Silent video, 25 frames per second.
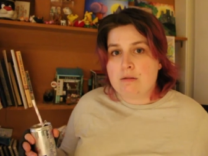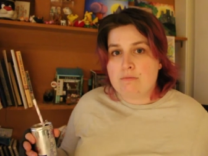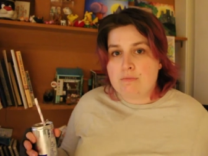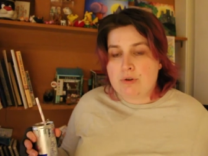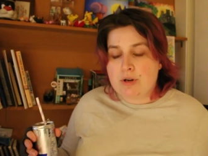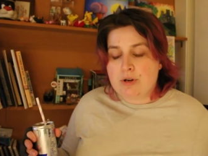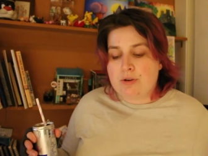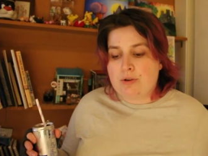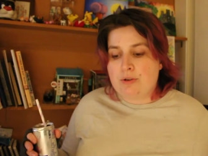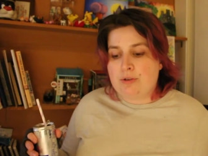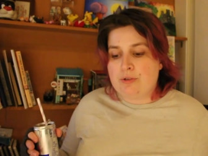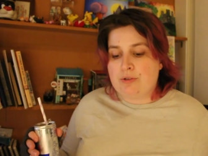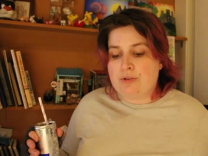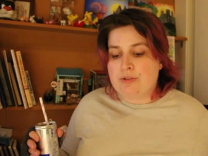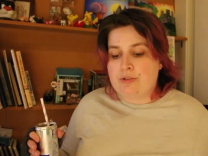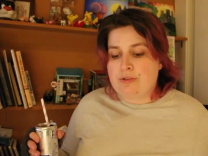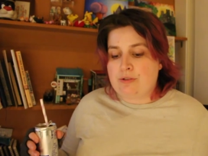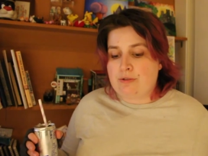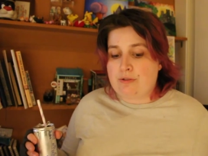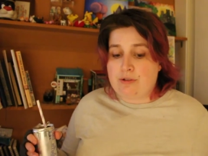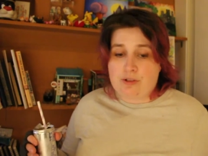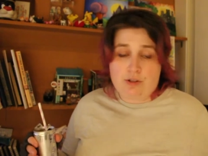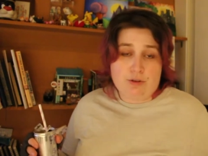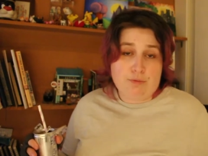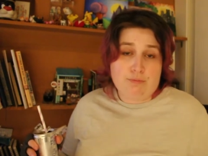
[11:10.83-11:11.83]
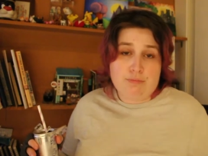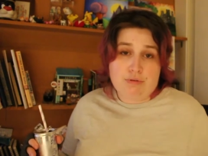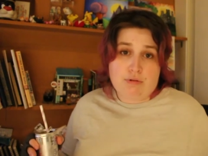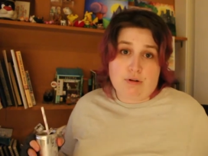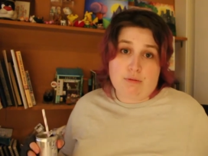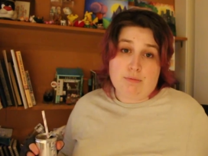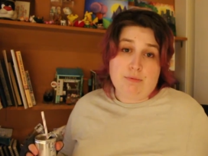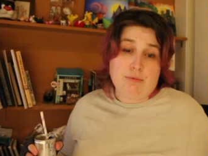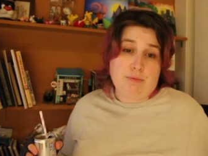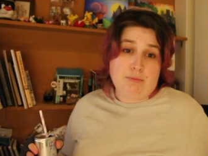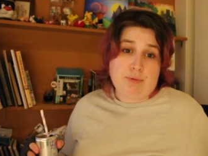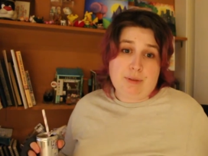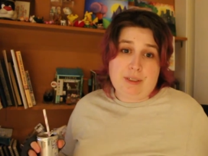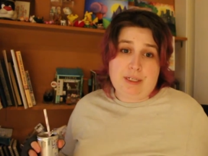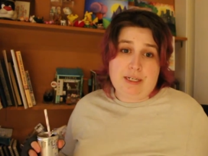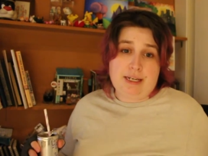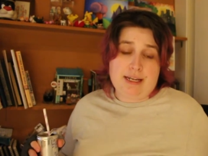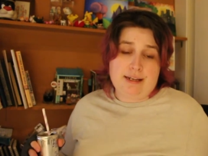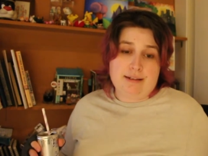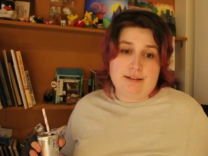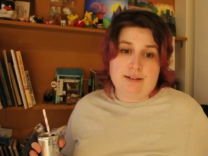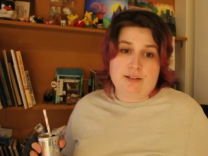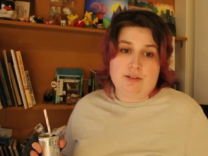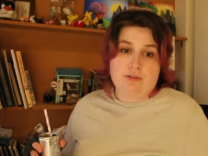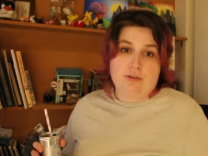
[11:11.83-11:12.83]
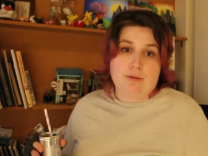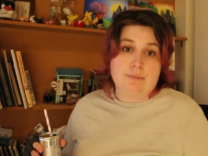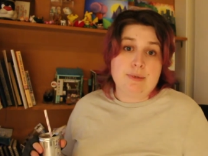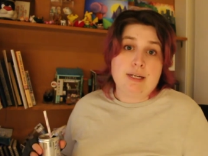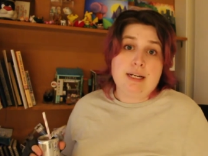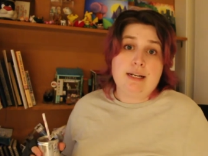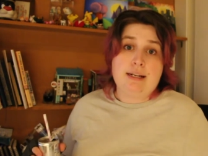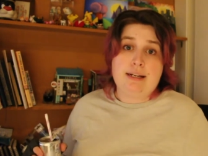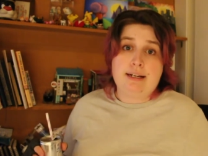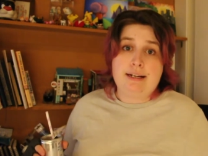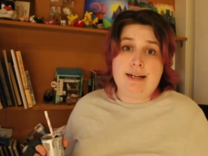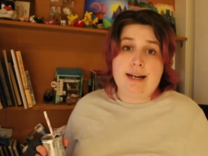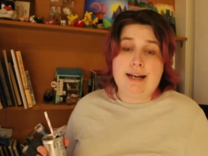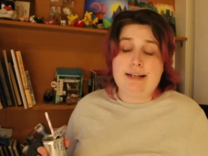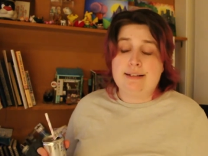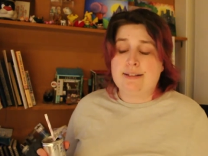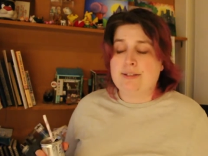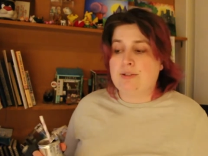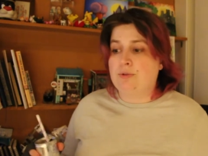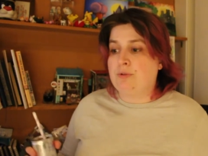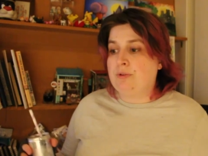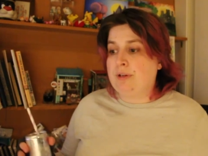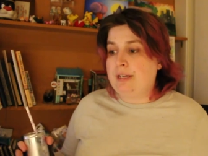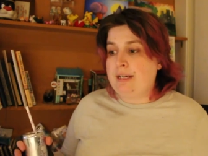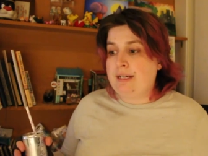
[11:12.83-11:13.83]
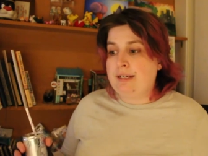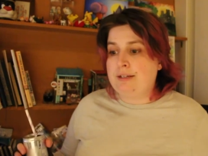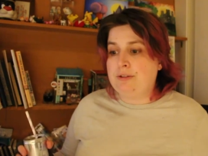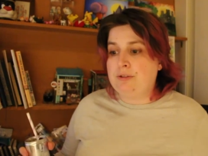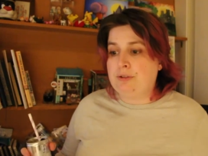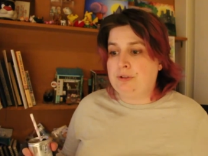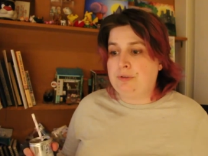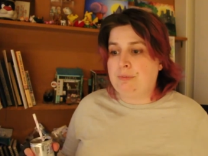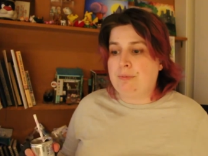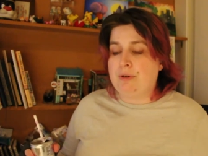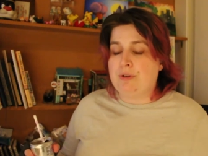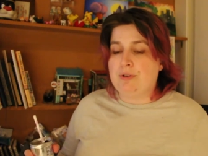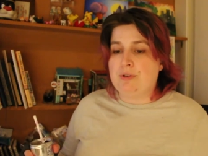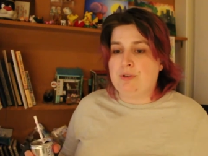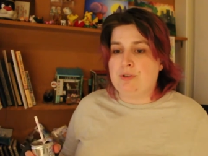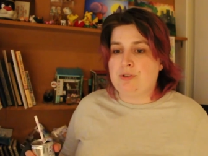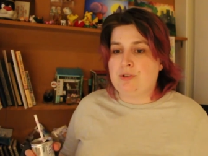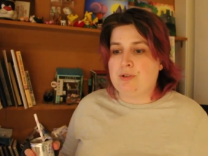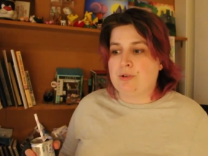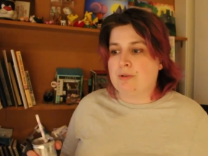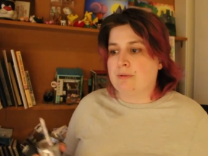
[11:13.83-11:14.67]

because you'll probably get discriminated against or killed because